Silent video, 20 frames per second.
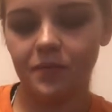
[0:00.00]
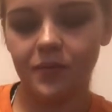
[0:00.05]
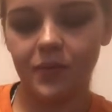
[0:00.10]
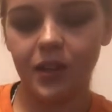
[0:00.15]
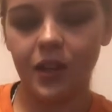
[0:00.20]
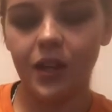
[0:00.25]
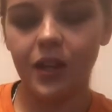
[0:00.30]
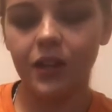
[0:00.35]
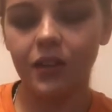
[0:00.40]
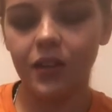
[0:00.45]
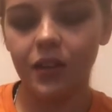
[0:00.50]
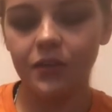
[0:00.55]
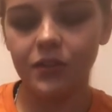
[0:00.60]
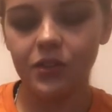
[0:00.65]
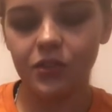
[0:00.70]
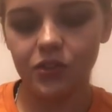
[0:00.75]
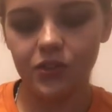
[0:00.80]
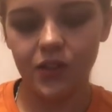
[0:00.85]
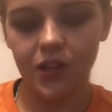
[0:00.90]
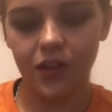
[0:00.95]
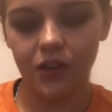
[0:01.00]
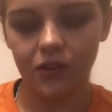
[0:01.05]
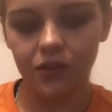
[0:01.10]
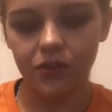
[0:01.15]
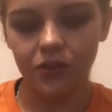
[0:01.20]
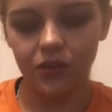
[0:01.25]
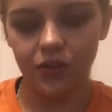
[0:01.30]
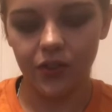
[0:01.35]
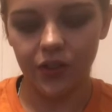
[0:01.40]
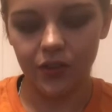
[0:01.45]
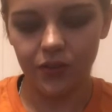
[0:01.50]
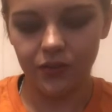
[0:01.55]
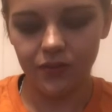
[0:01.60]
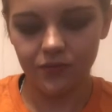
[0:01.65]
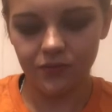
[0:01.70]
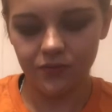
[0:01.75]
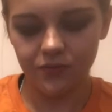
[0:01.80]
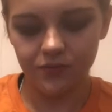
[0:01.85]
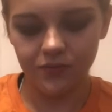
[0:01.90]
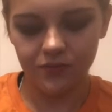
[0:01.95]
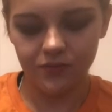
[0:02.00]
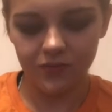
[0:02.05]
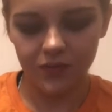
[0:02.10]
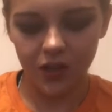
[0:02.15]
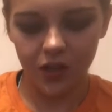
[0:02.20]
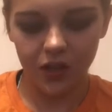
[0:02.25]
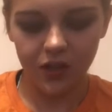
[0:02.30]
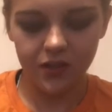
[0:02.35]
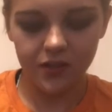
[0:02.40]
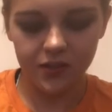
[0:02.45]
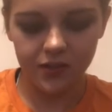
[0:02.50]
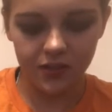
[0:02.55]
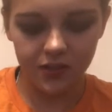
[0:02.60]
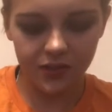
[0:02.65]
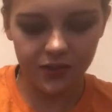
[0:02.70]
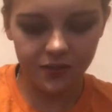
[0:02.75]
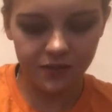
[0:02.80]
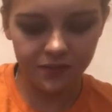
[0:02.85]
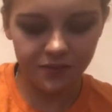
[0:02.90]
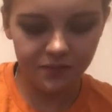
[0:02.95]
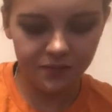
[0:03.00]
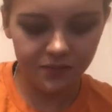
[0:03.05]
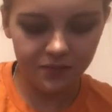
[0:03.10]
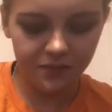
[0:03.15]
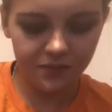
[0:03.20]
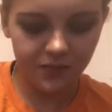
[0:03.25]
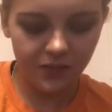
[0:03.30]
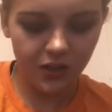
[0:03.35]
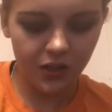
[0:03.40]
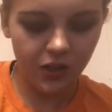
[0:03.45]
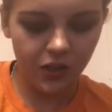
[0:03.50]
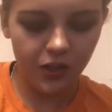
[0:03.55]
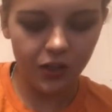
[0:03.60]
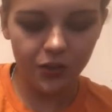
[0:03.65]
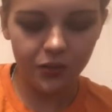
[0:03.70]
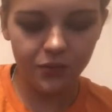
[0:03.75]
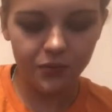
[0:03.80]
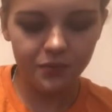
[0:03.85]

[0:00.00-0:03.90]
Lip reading: I don't love this color though, honestly. It's cute.